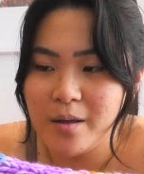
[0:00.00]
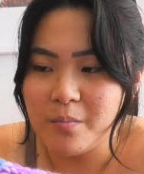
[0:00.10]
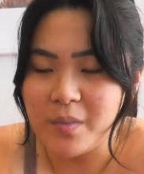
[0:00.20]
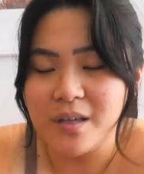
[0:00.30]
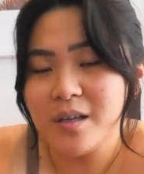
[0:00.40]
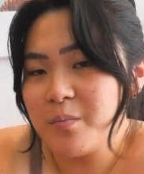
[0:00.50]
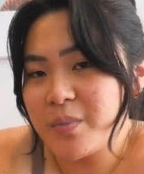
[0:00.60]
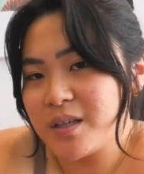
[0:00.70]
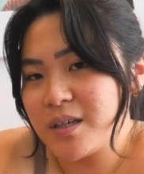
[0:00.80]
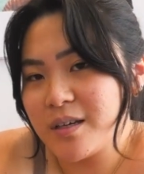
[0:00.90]
me
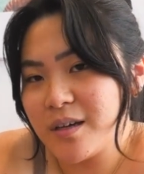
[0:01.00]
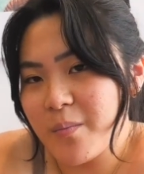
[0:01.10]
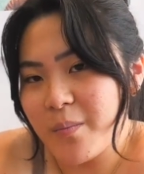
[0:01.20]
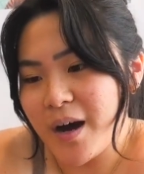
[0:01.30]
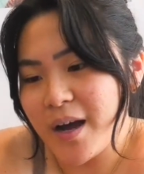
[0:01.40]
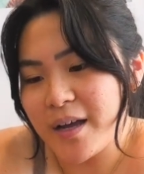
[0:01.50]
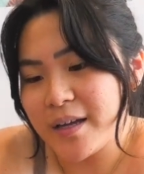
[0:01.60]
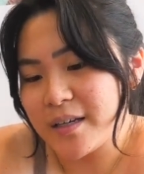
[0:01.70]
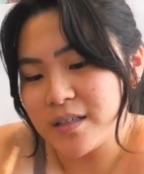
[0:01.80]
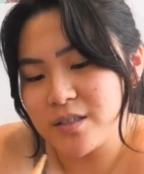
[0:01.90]
being
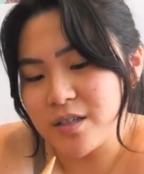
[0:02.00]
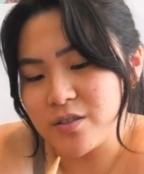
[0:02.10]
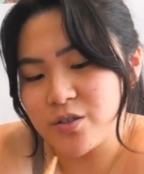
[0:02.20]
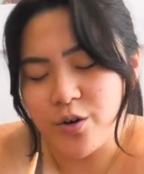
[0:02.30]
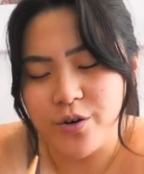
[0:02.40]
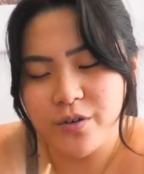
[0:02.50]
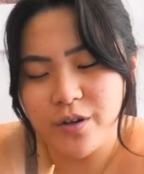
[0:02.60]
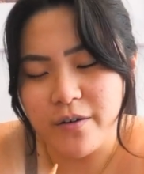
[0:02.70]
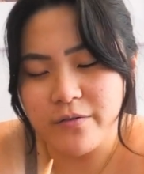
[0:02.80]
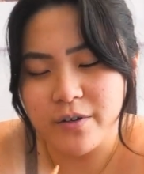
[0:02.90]
my just
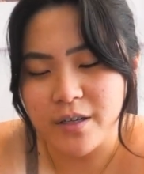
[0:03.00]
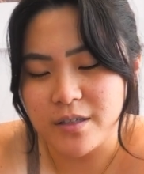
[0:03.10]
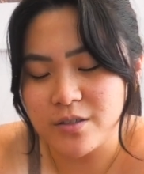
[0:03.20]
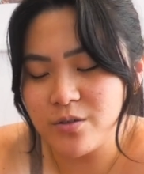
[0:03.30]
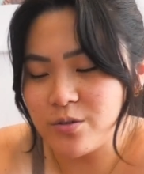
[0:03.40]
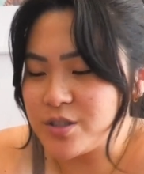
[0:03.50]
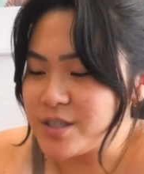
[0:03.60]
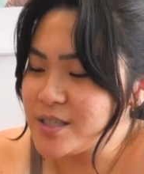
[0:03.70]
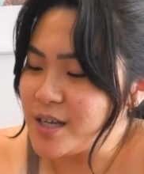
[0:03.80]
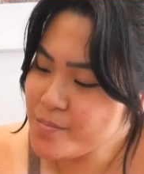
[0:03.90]
overconfident or
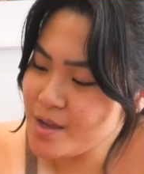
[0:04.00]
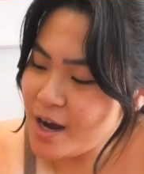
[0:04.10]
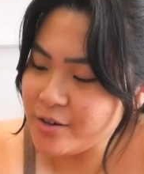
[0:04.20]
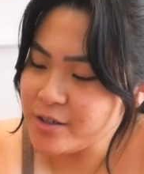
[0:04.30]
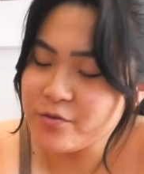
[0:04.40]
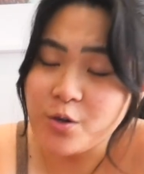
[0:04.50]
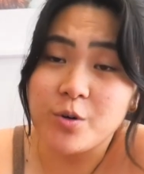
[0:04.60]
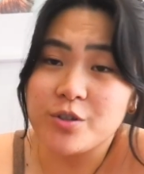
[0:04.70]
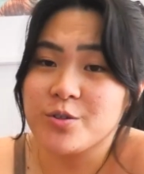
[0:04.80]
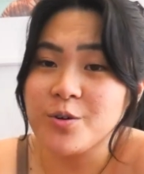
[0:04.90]
just like, I don't even know
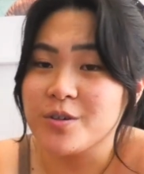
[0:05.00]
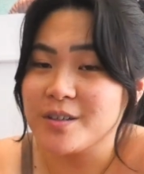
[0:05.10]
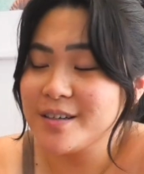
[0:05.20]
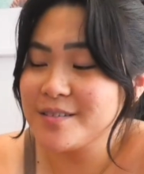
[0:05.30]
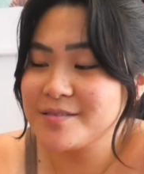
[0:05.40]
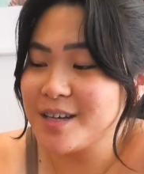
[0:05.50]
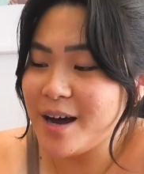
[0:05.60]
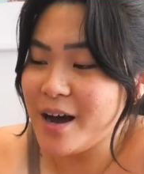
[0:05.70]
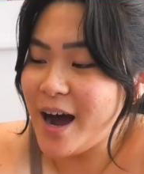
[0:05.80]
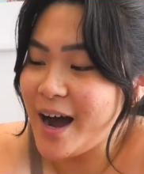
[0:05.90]
what you'd call it,
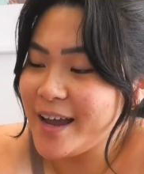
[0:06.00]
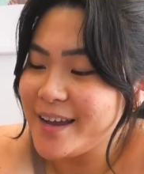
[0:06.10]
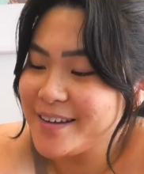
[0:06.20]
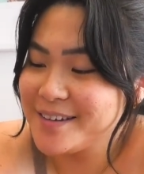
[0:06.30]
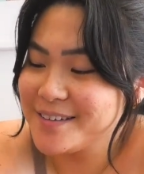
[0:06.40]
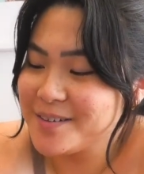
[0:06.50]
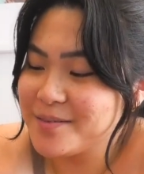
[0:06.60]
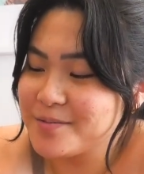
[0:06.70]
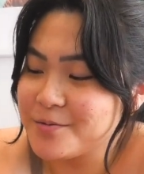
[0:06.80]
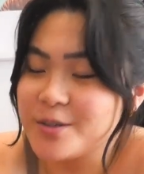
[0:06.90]
I
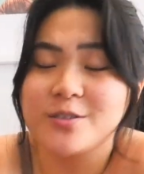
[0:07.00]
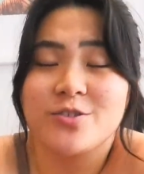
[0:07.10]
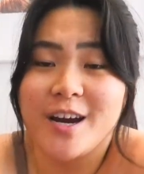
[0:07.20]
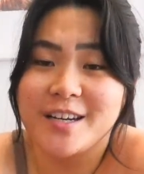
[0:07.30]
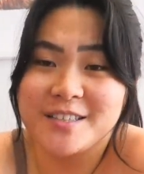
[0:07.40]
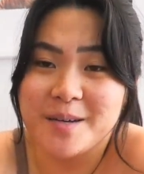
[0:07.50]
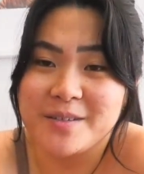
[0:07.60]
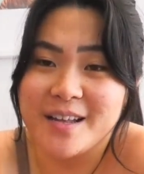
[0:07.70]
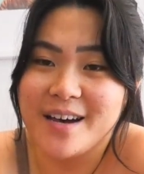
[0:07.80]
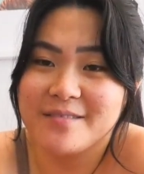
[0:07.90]
want to try and attempt
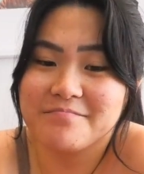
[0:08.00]
that.